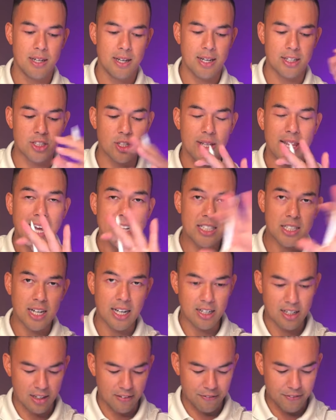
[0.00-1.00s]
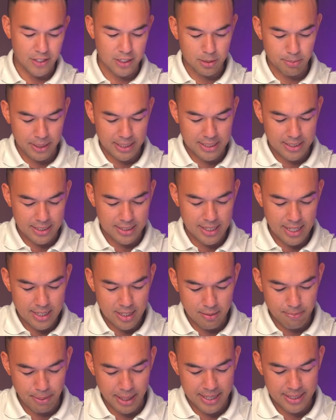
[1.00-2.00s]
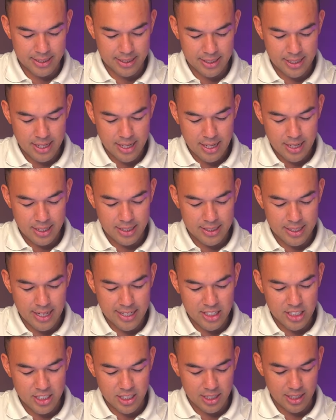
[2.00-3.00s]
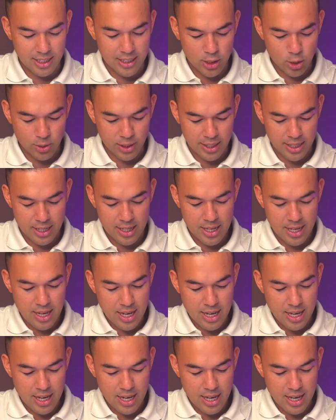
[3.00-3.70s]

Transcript: And so that's kind of the first piece. The second piece is then just literally